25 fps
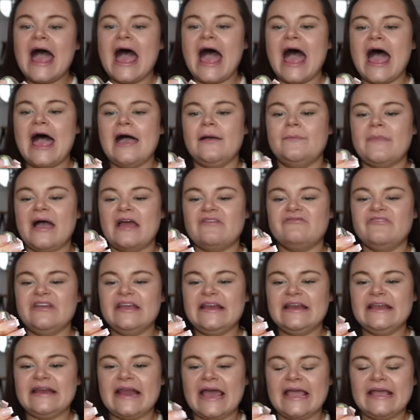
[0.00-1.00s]
Um, I
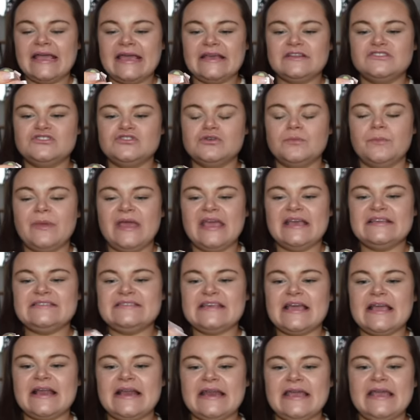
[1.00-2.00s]
really like it. So
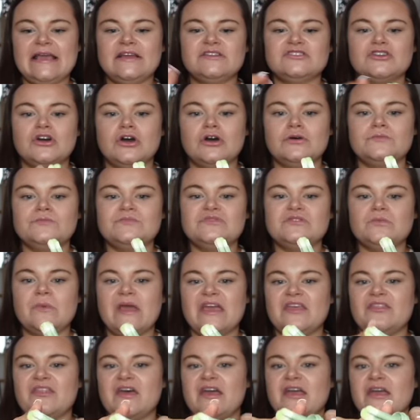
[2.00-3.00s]
basically it comes
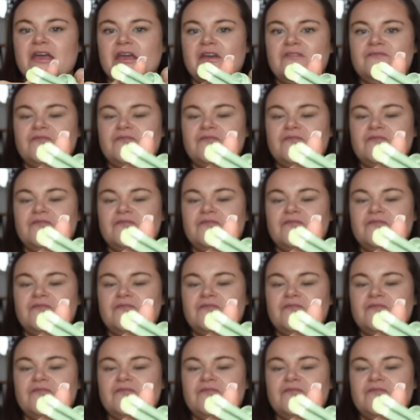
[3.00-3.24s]
with a